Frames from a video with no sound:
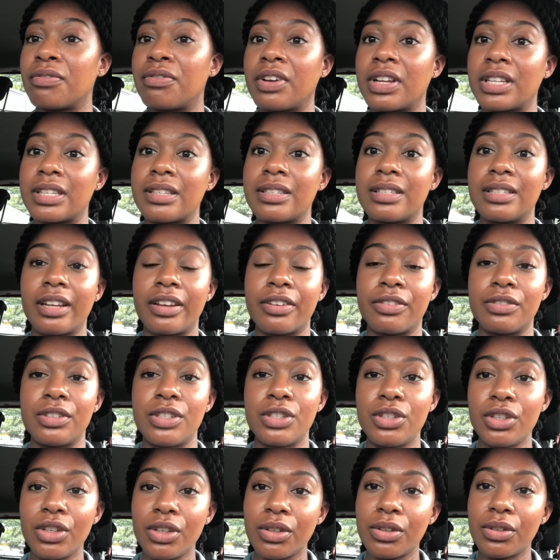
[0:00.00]
fun stuff to
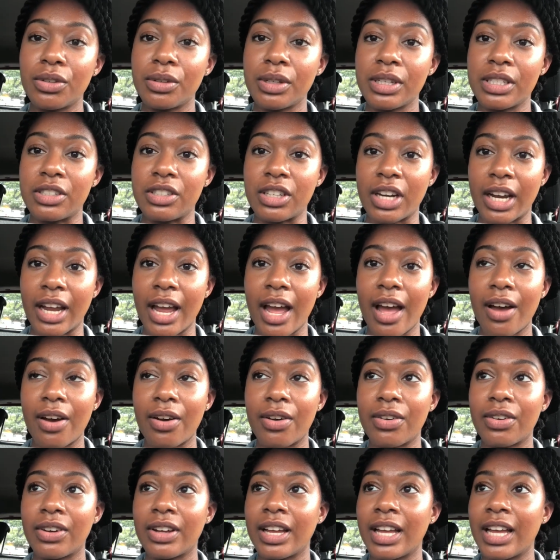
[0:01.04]
do and check
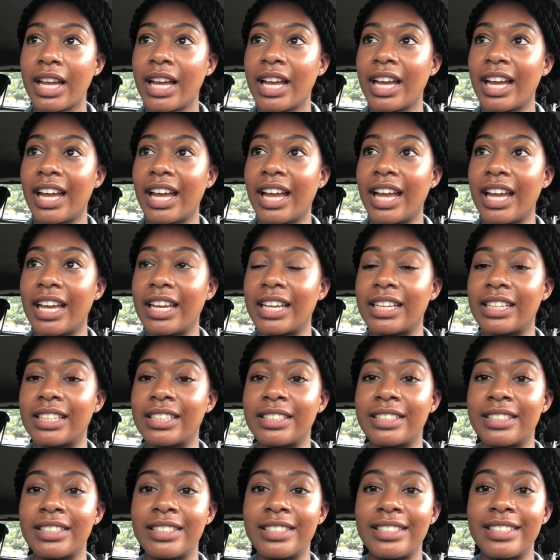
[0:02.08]
out
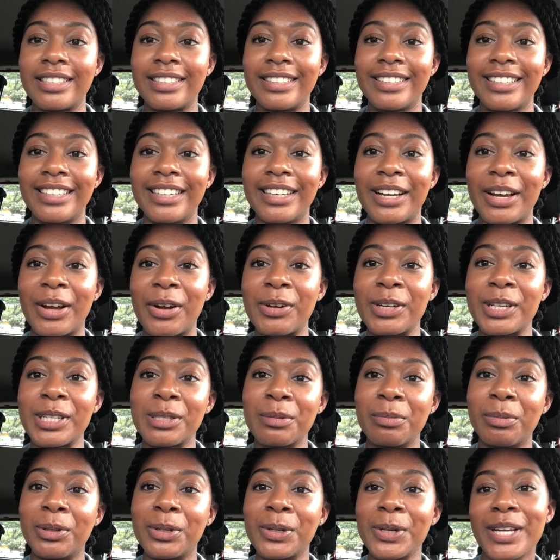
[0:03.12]
and go
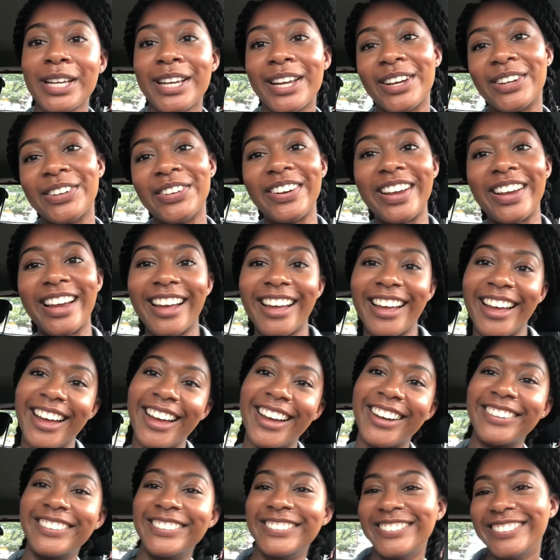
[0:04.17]
exploring Kona.
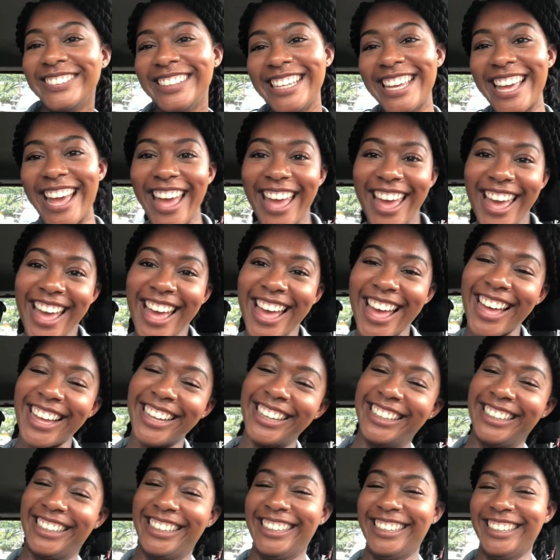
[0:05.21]
Ooh yeah.
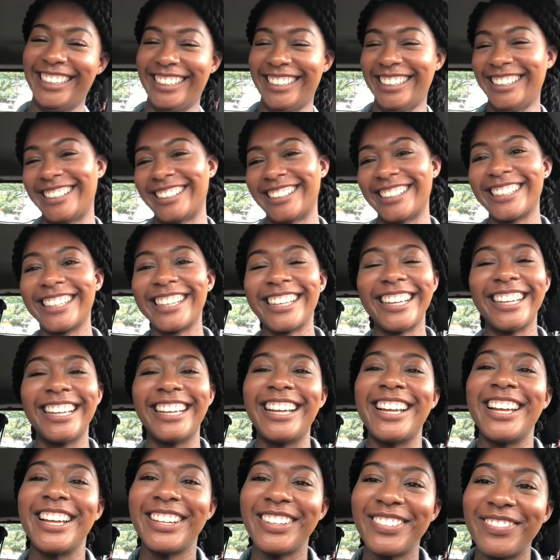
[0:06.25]

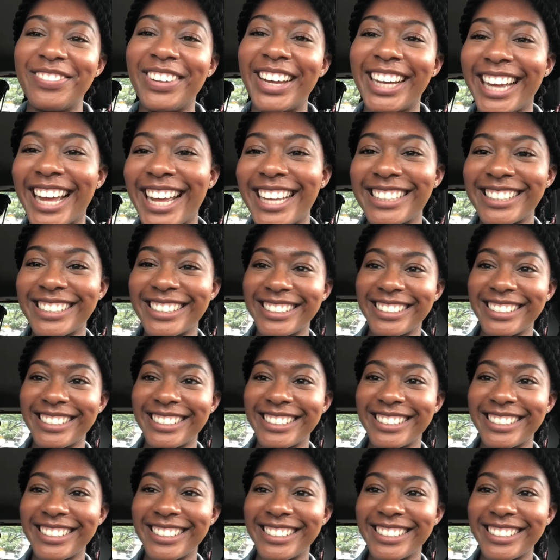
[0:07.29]
Bye guys.